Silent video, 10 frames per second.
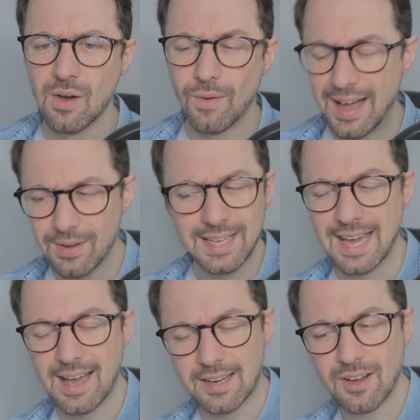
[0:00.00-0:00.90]
wow,
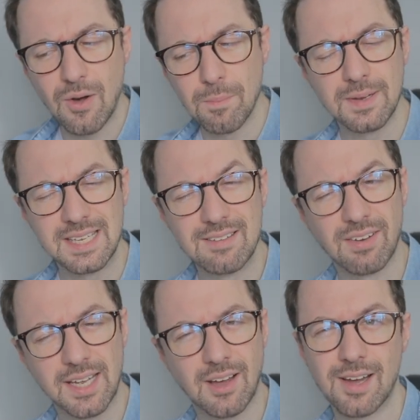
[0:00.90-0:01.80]
okay, I can't believe
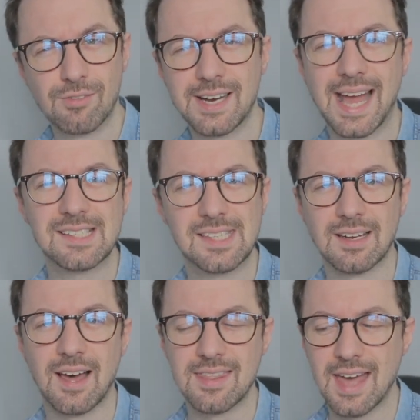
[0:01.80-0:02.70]
like I
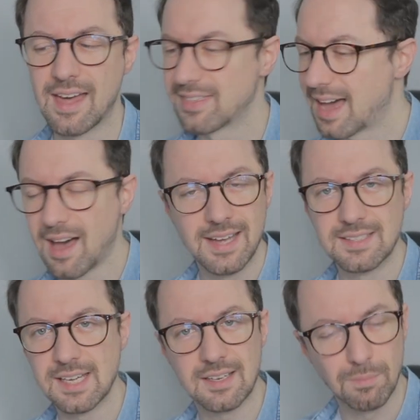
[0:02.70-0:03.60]
reacted like that. That I
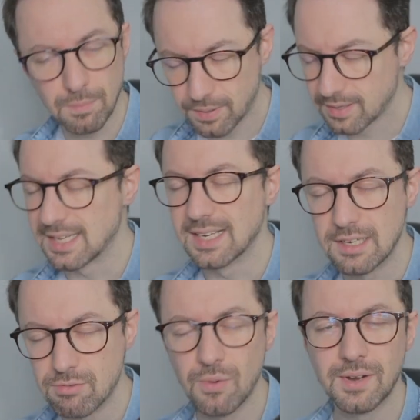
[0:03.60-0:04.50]
did
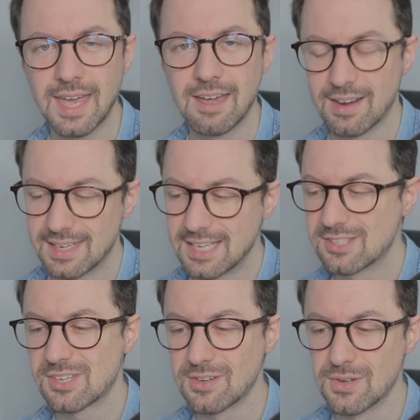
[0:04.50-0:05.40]
completely wrong here. I
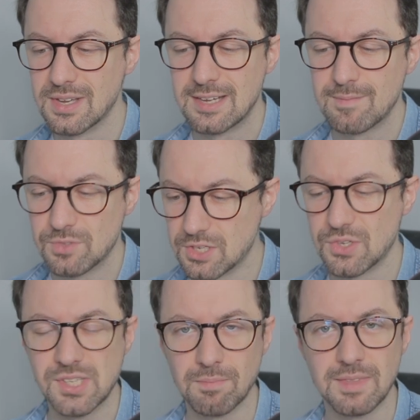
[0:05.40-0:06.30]
need to
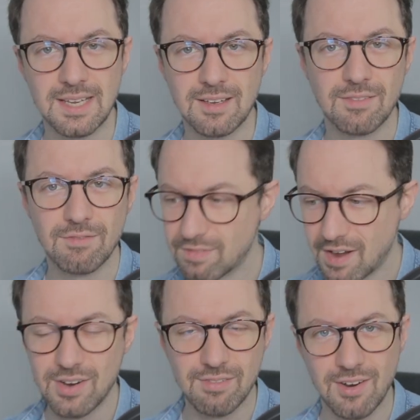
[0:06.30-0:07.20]
do something
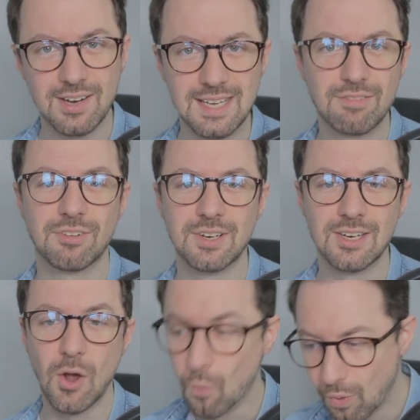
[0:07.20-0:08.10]
very, very different.
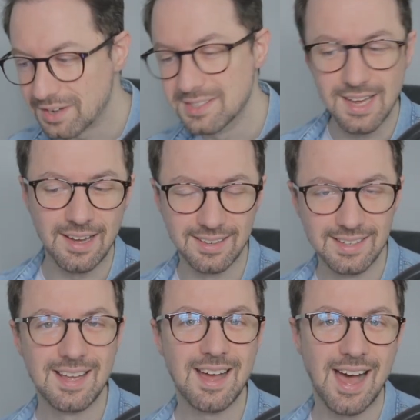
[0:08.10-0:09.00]
No wonder
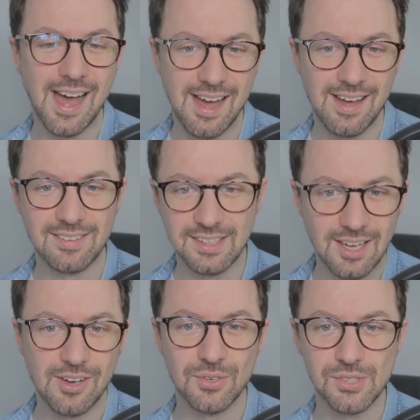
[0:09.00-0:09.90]
uh, the
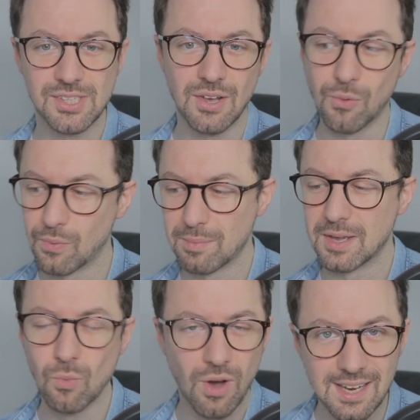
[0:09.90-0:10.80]
girls or
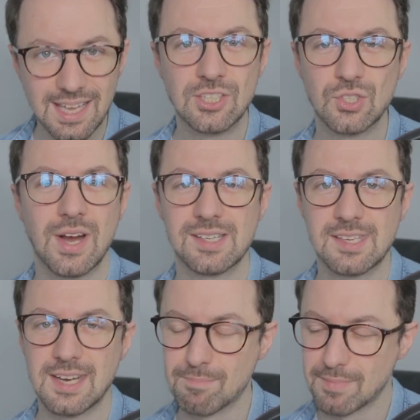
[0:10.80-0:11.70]
women weren't
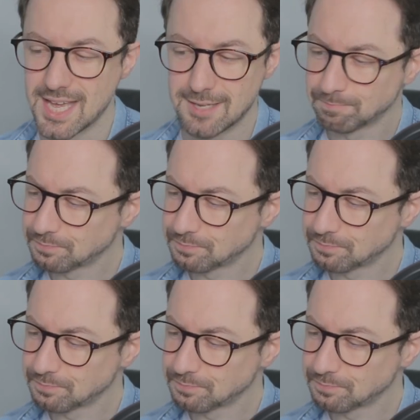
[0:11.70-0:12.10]
interested in me.